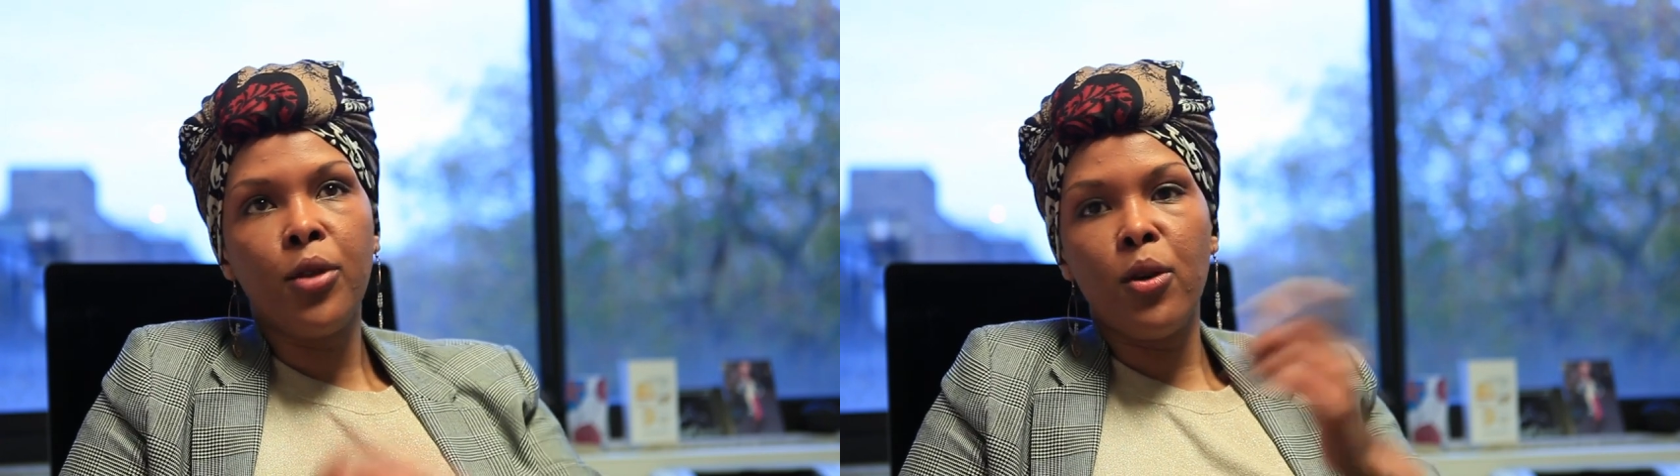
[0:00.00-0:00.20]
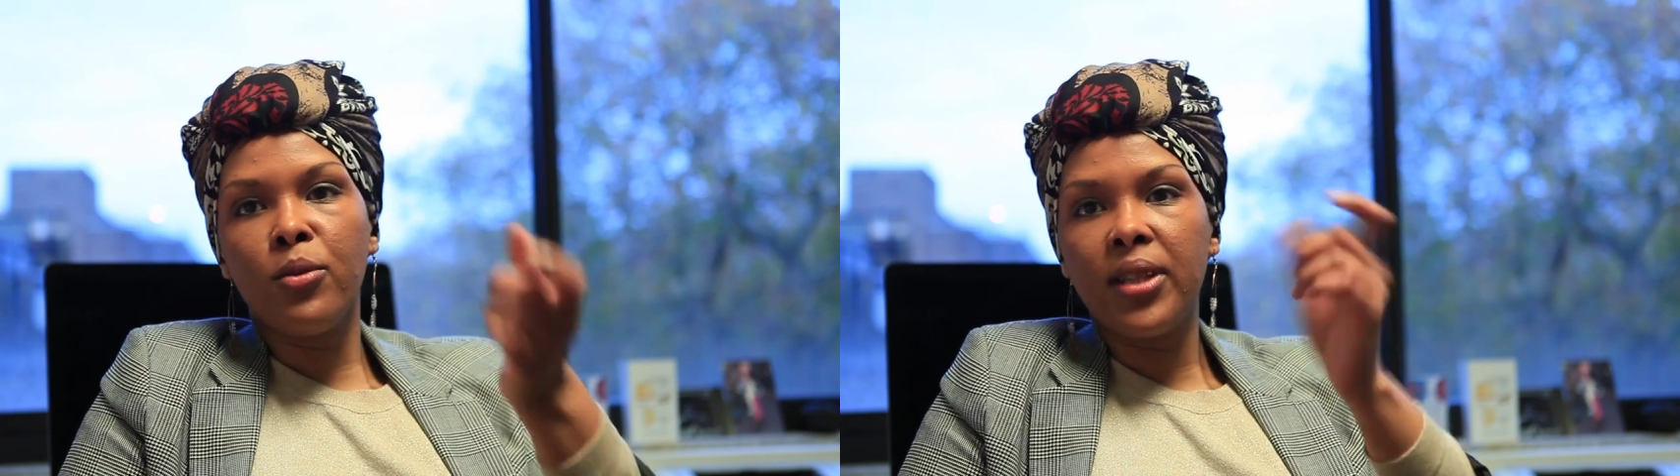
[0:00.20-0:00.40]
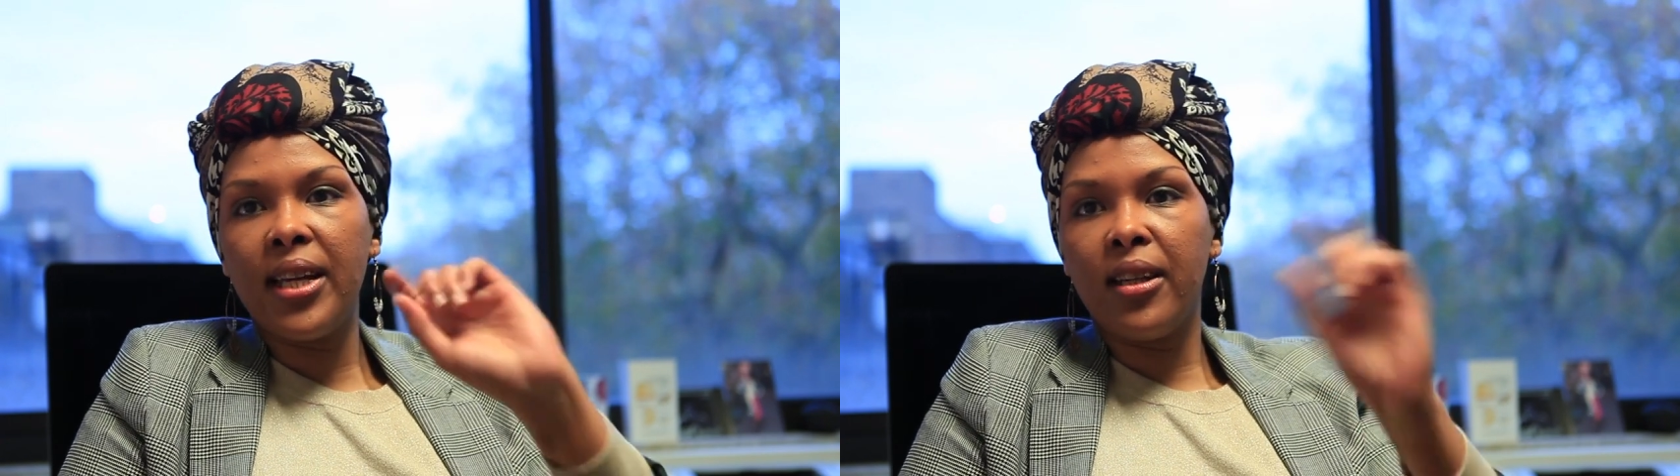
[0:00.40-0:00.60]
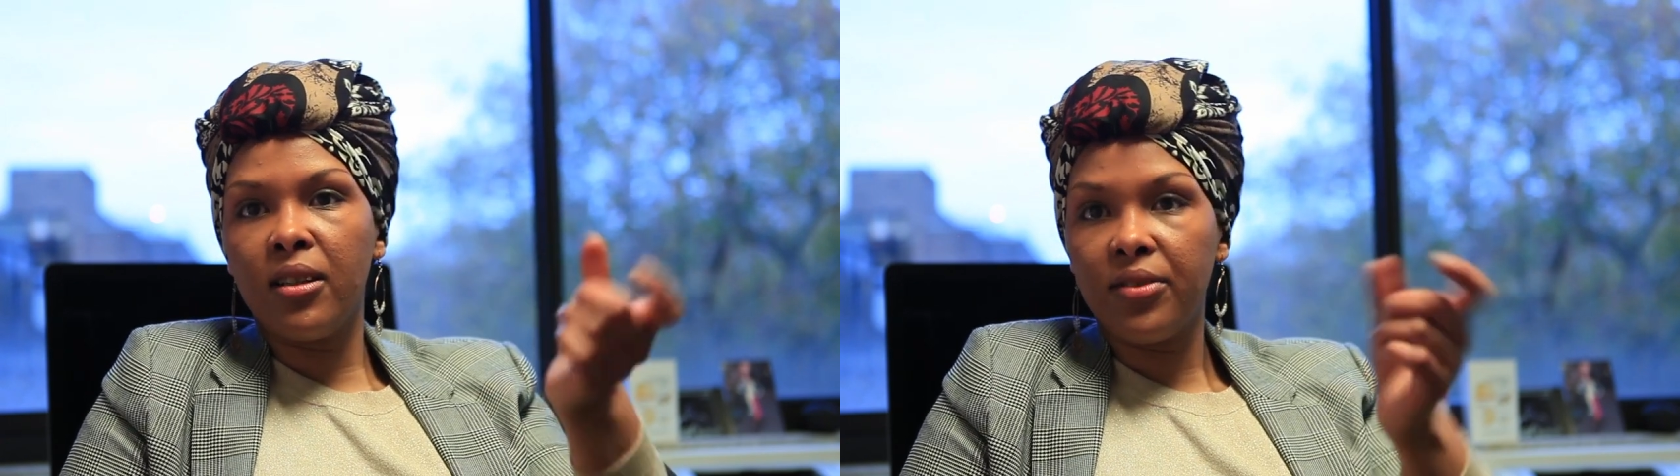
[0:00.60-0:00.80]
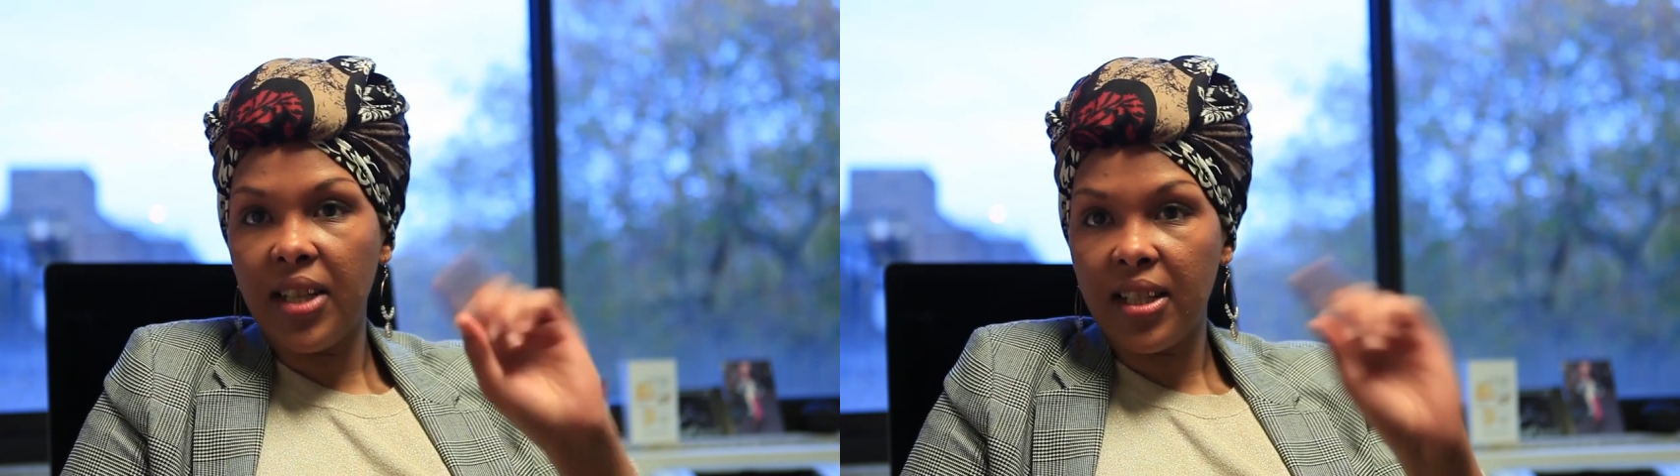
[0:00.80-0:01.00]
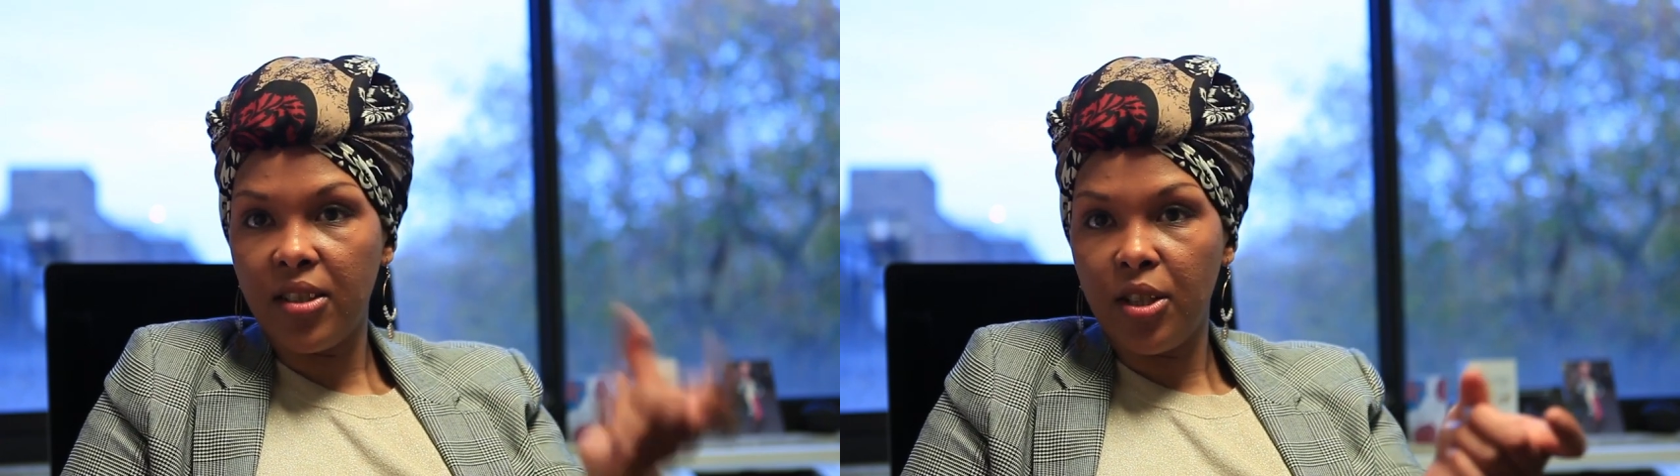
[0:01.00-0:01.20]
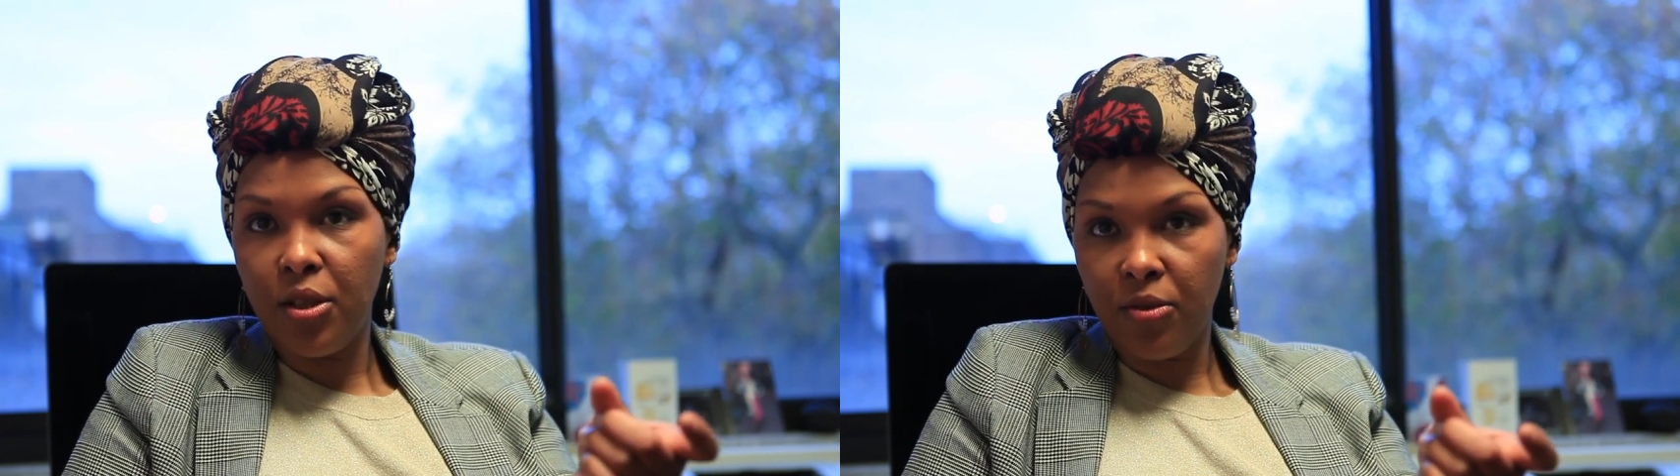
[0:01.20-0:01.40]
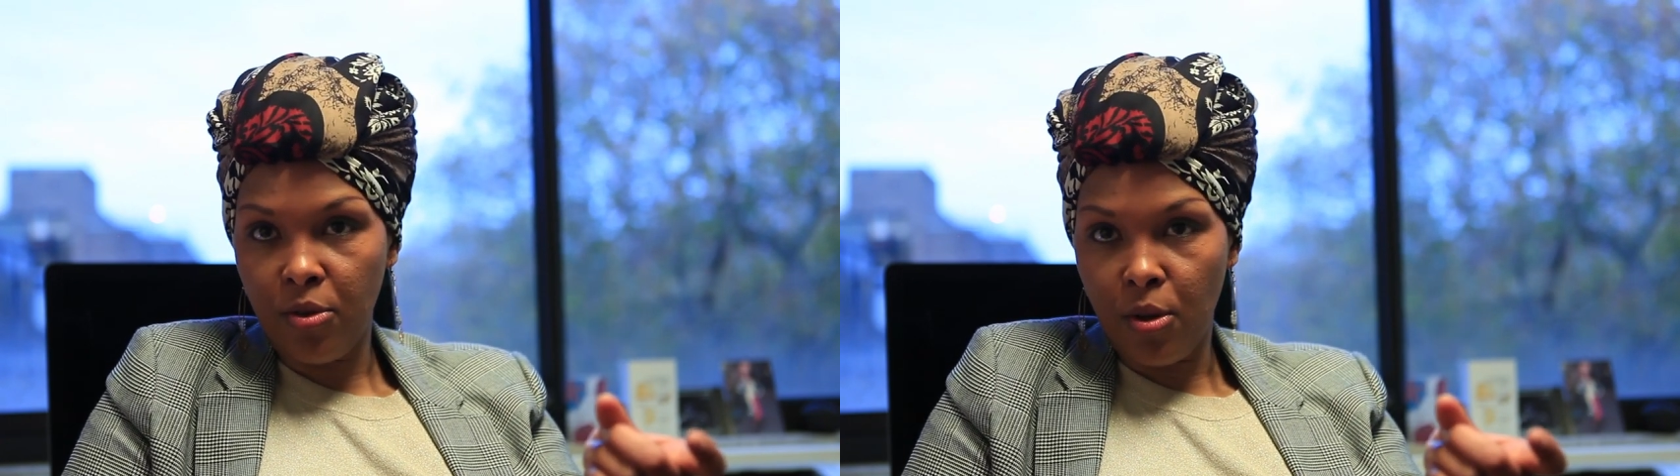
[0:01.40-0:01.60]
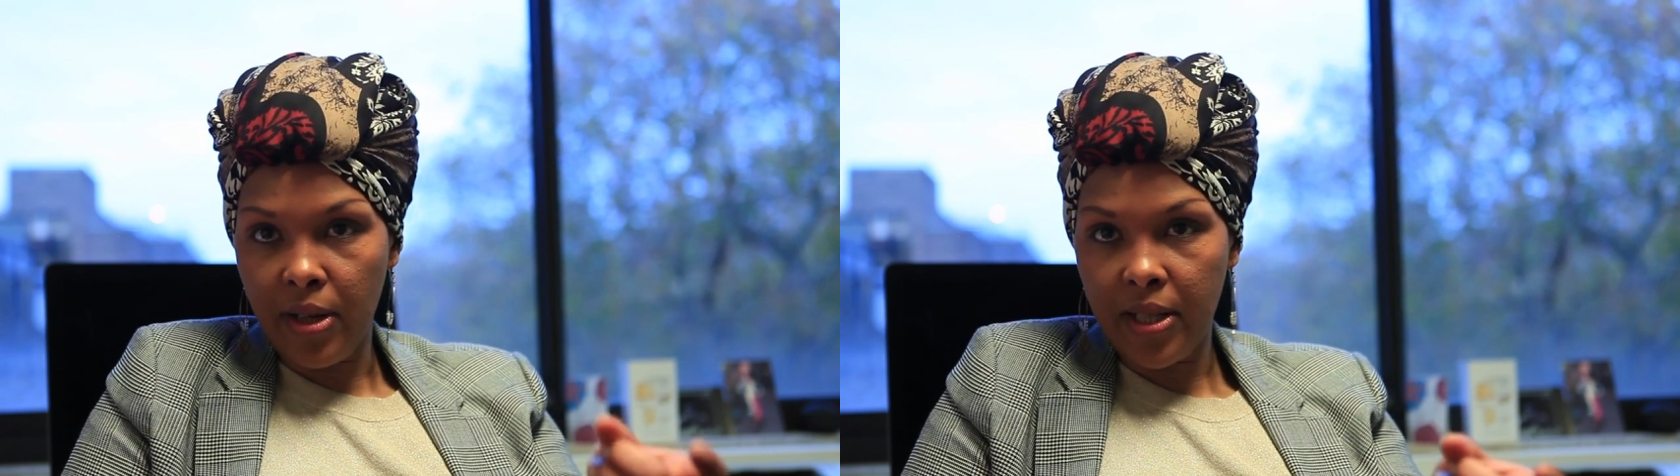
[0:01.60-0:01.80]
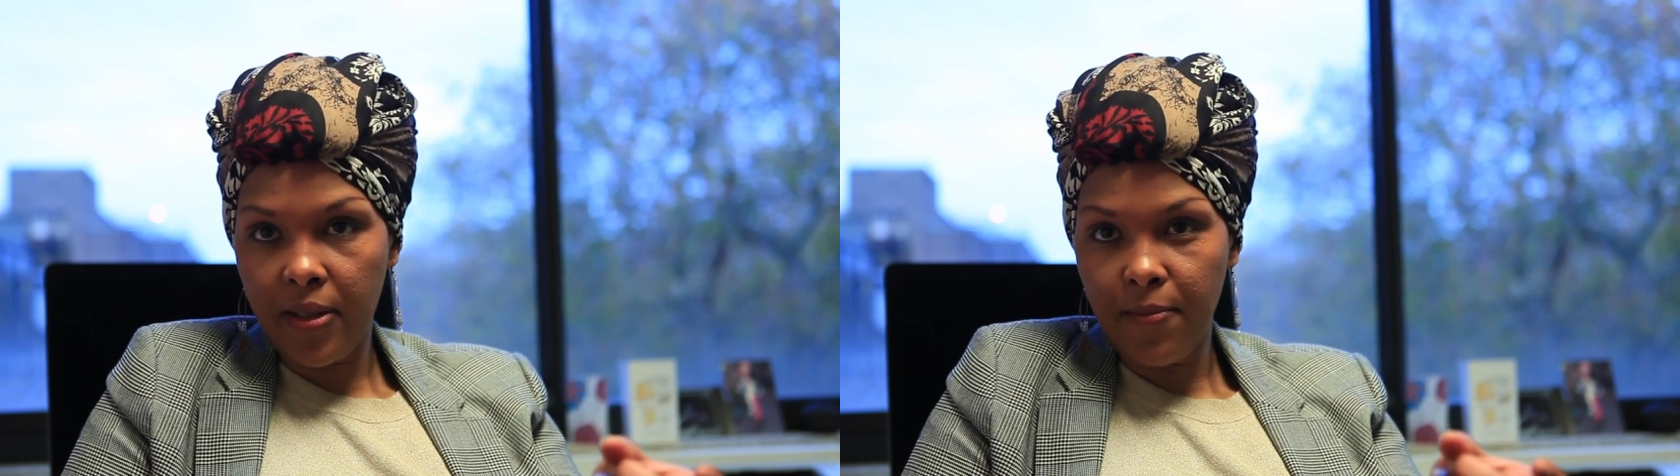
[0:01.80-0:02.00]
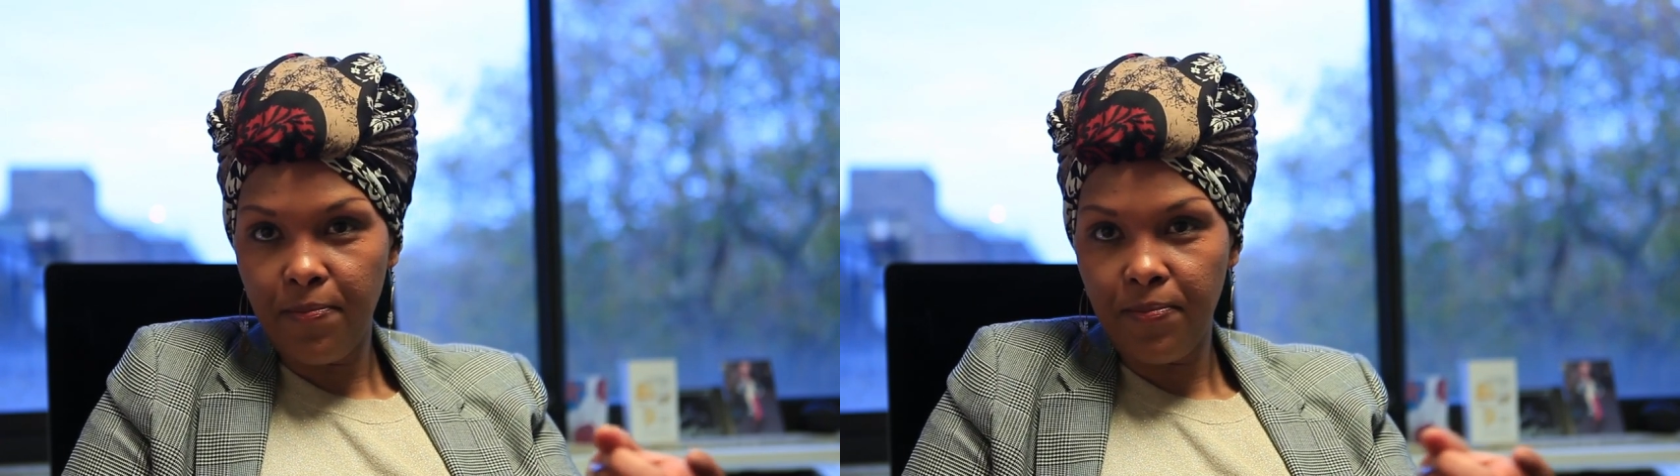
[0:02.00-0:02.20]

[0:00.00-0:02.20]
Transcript: don't get enough taxation for it.